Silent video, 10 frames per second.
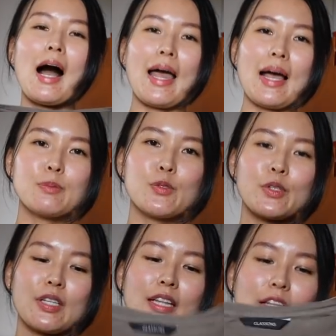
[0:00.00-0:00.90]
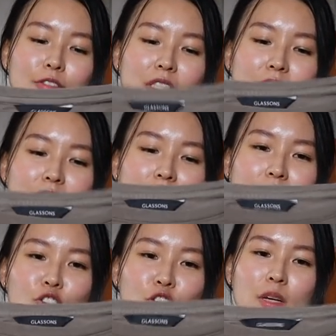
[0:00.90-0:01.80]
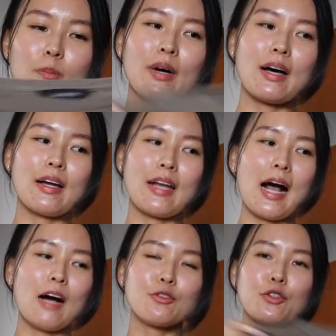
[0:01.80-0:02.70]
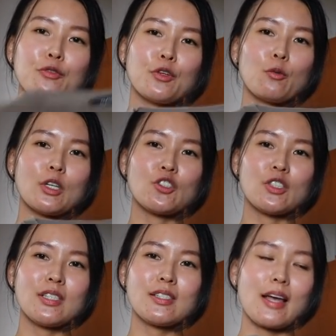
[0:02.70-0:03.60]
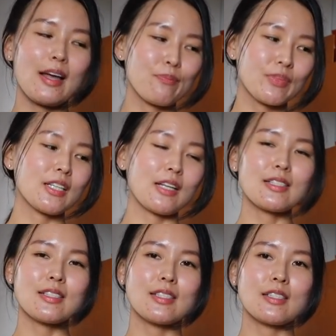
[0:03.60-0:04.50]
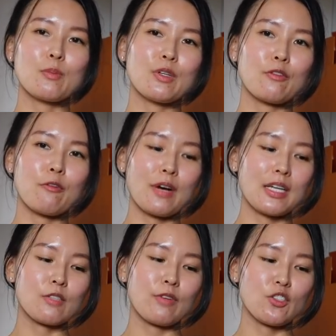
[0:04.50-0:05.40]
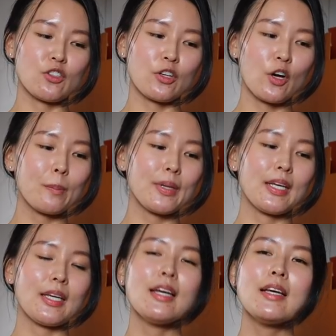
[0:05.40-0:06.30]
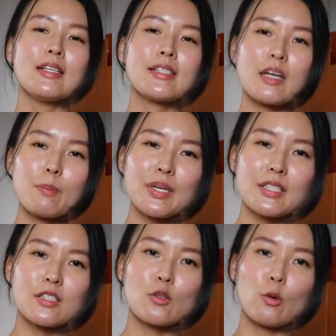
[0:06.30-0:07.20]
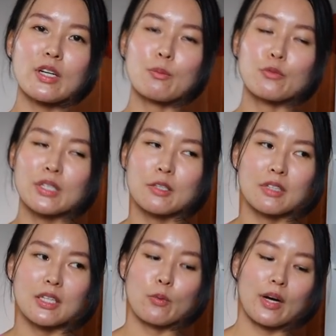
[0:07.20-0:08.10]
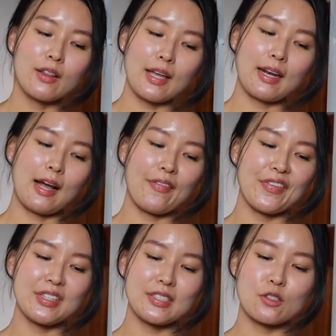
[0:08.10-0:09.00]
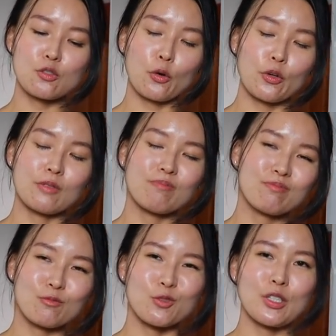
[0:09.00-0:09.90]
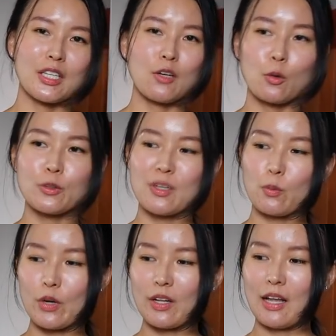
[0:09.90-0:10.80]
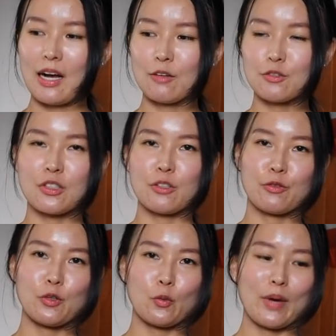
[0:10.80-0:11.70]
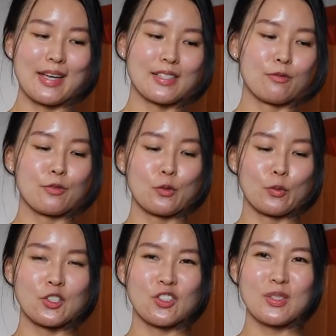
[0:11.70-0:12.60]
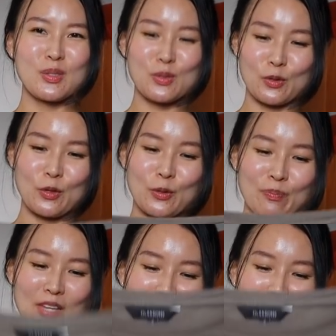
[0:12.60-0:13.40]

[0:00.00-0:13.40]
I absolutely love this t-shirt, but after a few washes, Glassons is a bit of a fast fashion company. Some pieces hold up really, really well, and others don't really hold up well after a few wears and few washes. So